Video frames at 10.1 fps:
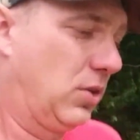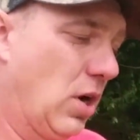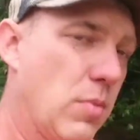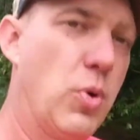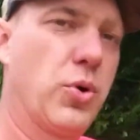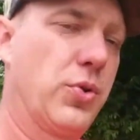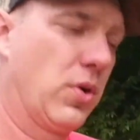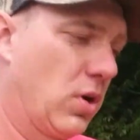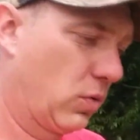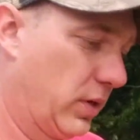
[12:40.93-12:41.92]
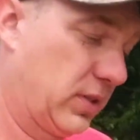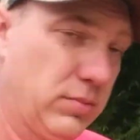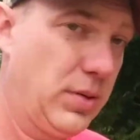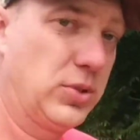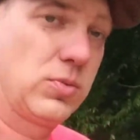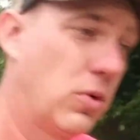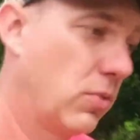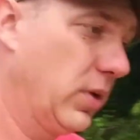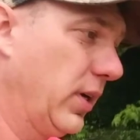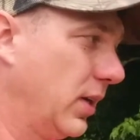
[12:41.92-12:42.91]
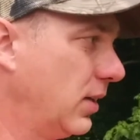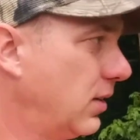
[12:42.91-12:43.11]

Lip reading: cut a board the wrong way. Sometimes you just walk away.